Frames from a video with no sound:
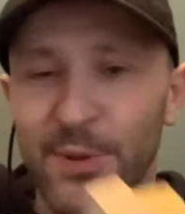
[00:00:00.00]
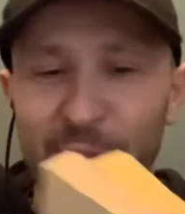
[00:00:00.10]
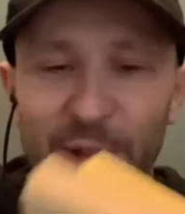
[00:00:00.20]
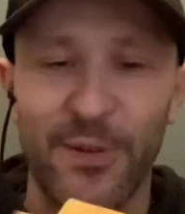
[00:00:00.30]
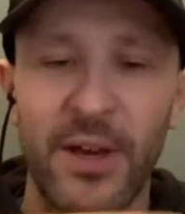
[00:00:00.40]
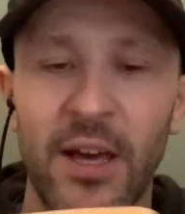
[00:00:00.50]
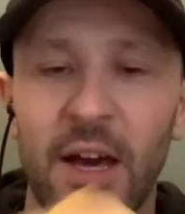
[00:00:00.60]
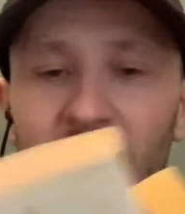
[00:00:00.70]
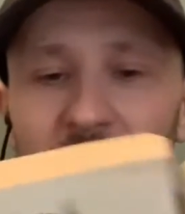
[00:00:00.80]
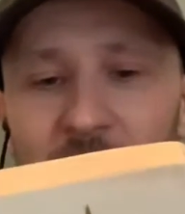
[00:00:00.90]
call
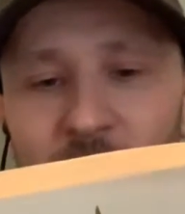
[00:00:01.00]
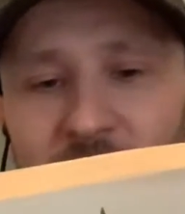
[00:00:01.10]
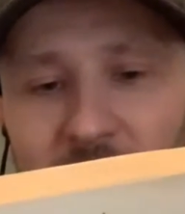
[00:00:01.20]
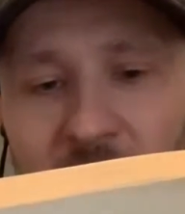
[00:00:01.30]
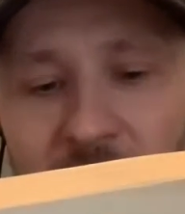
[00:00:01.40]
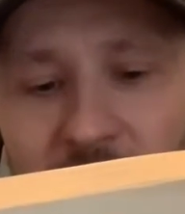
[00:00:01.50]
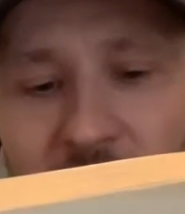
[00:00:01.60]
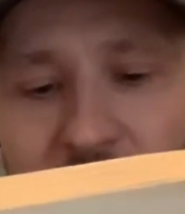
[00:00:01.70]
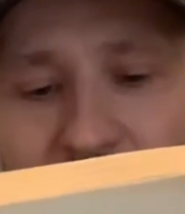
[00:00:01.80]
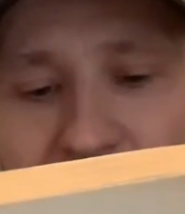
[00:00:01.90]
him. He was like a
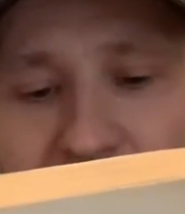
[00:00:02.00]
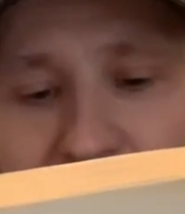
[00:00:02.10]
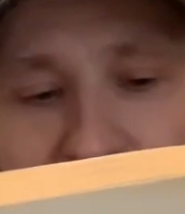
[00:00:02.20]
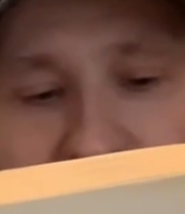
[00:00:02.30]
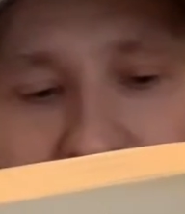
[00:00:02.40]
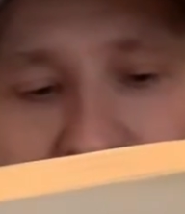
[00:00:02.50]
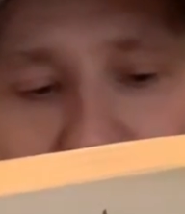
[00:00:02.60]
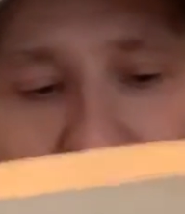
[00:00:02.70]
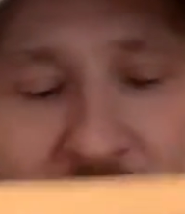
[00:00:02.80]
Roman